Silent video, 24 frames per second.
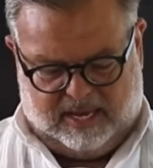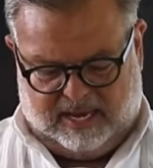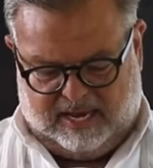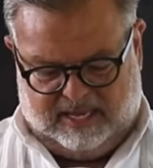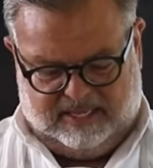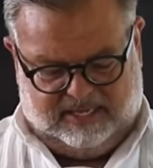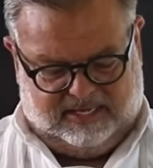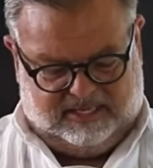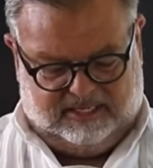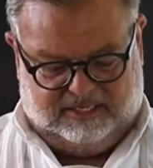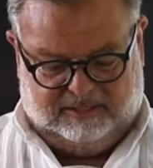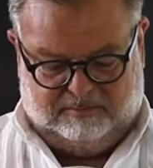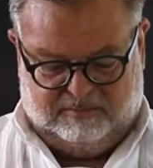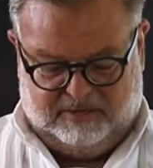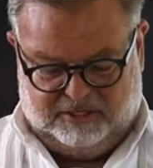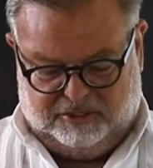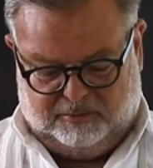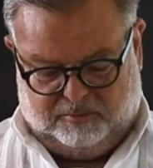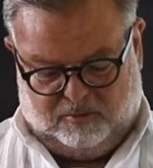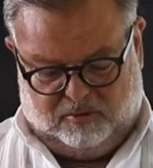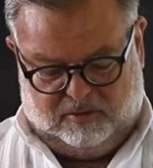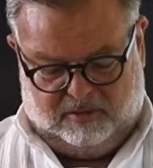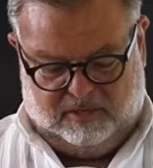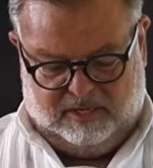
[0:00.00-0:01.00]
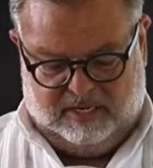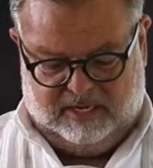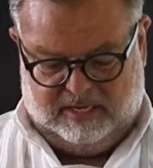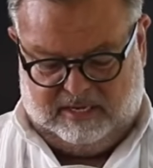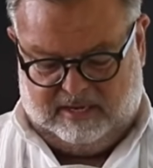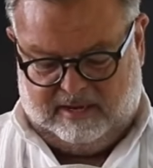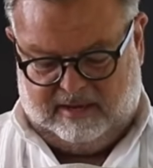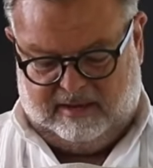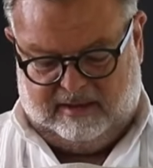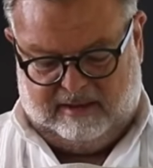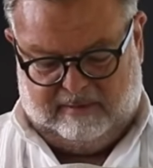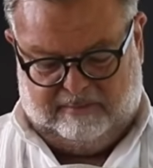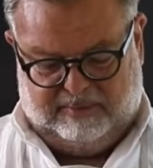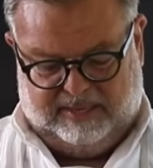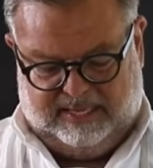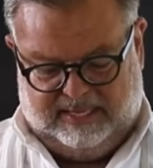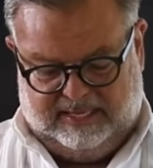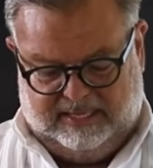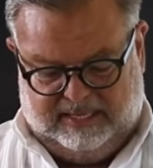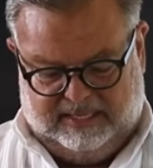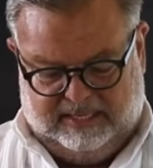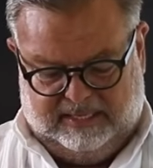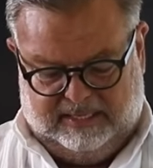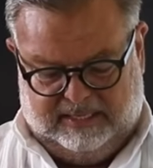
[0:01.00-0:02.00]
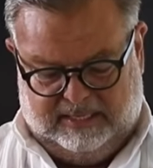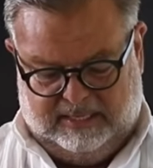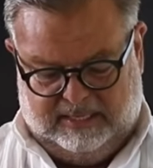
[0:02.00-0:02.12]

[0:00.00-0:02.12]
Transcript: I think it's much more appealing